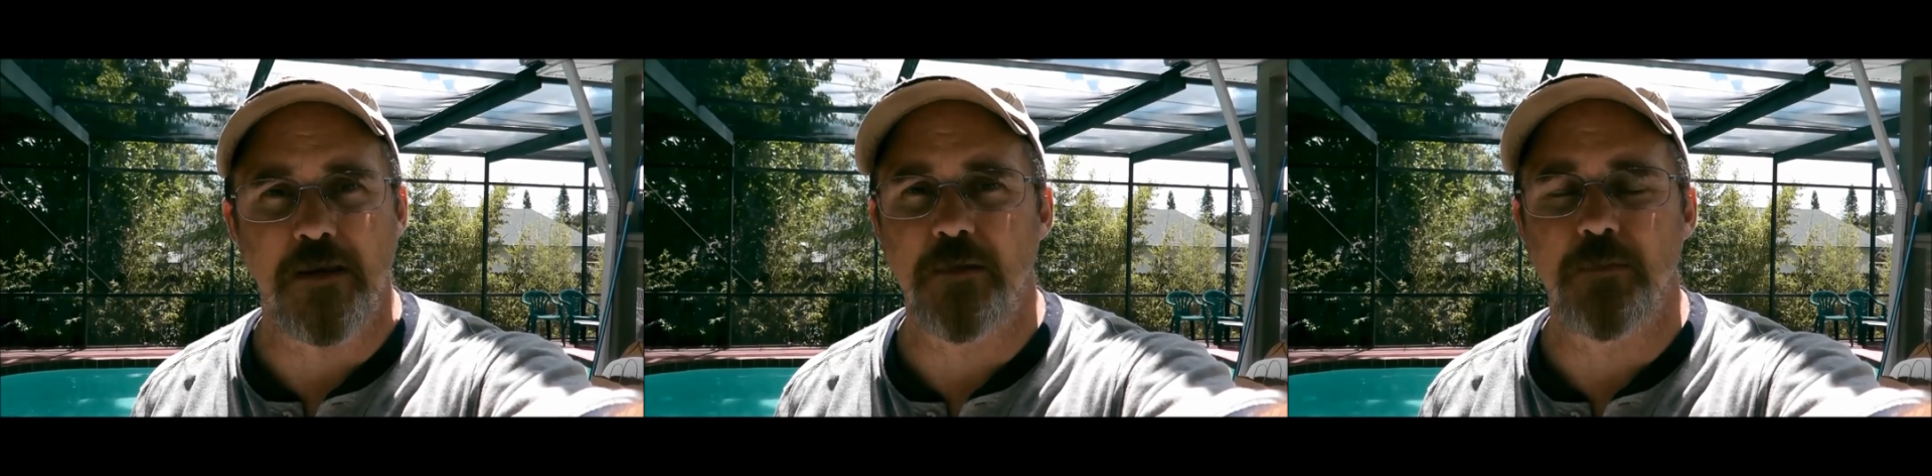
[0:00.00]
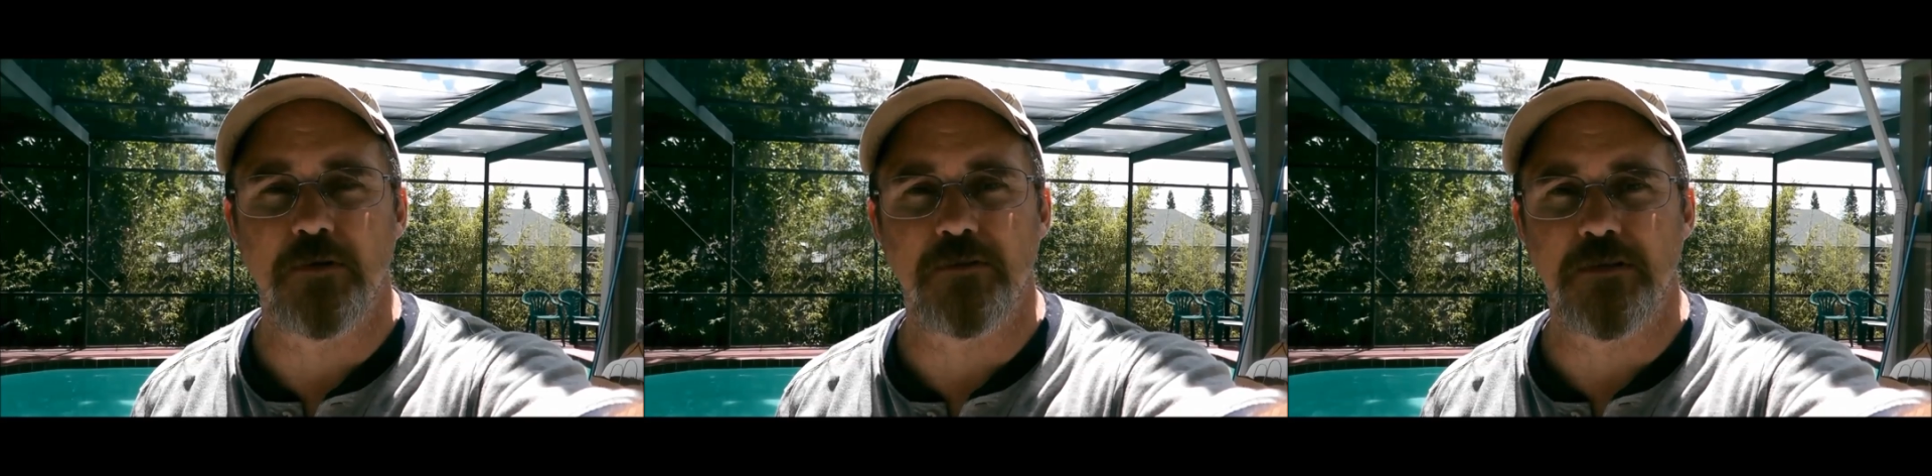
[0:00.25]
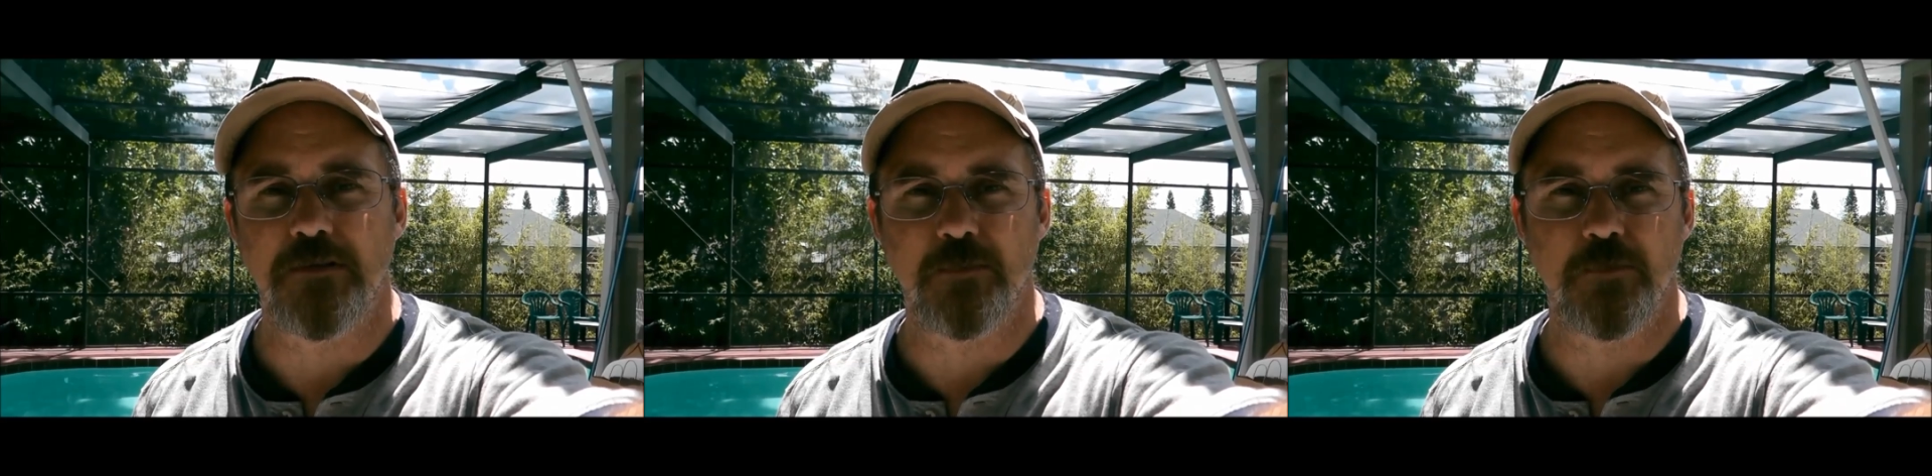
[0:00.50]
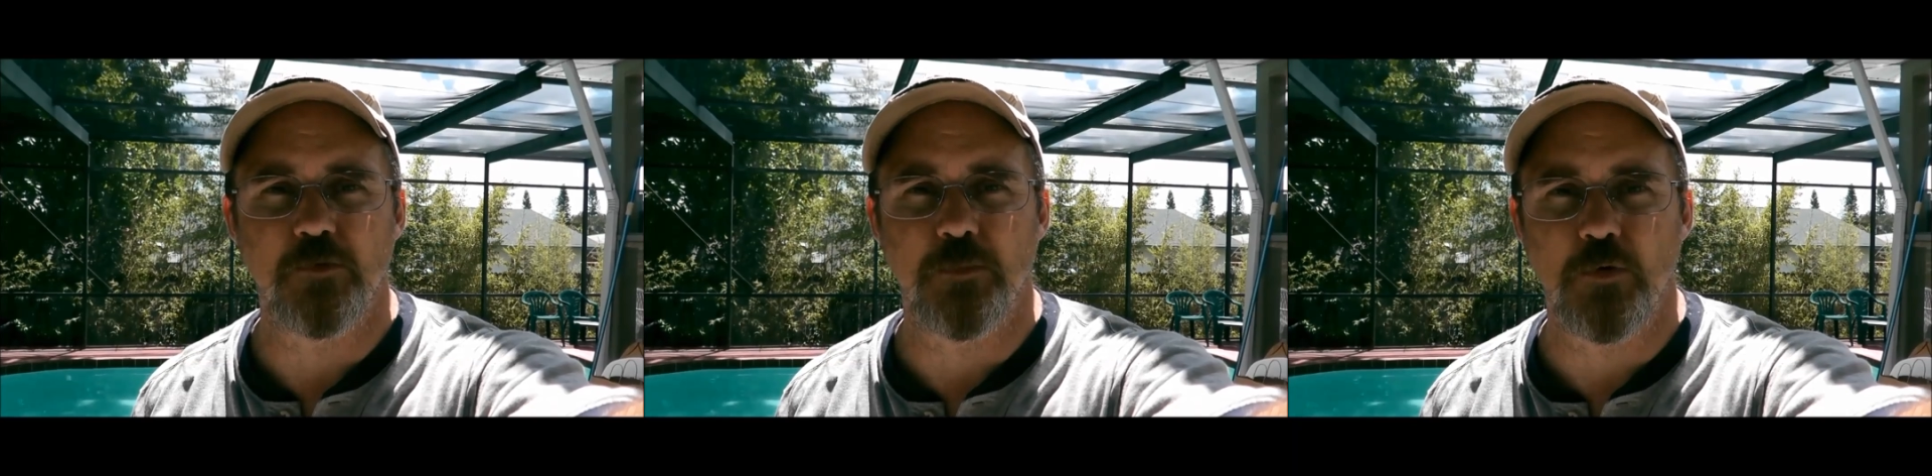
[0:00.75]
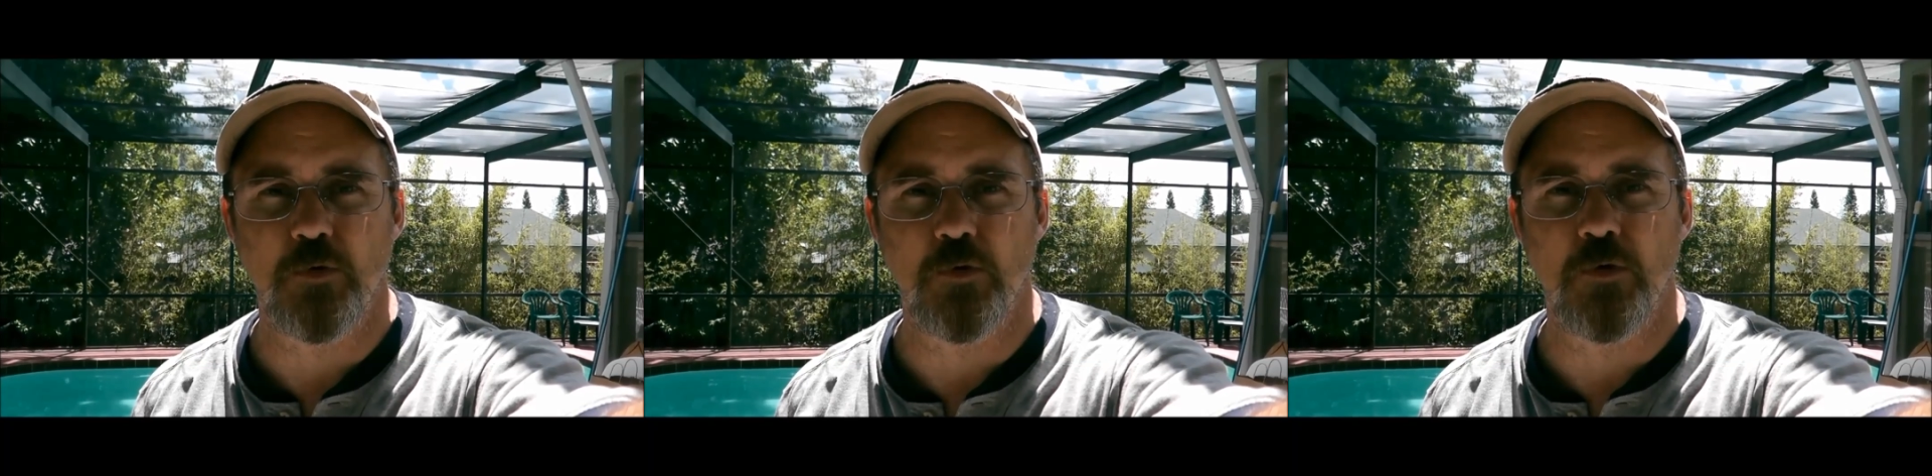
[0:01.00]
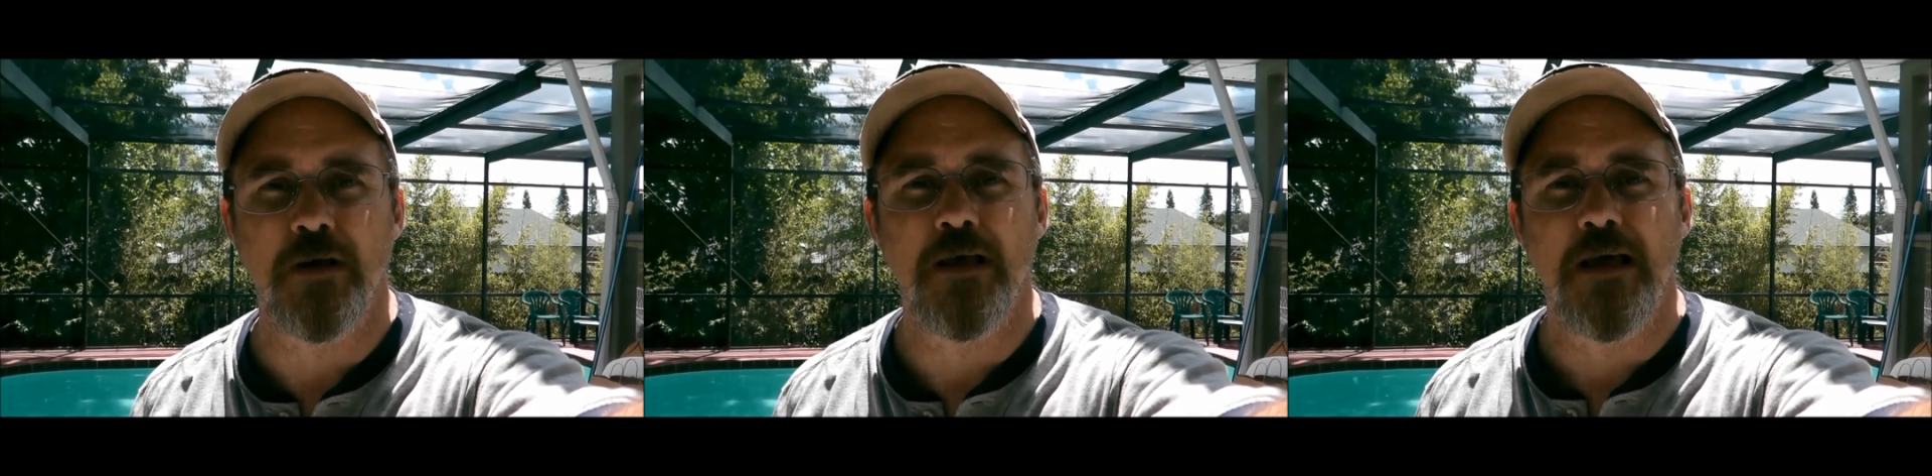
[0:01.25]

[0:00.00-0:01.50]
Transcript: ebooks, Clear Blue Pool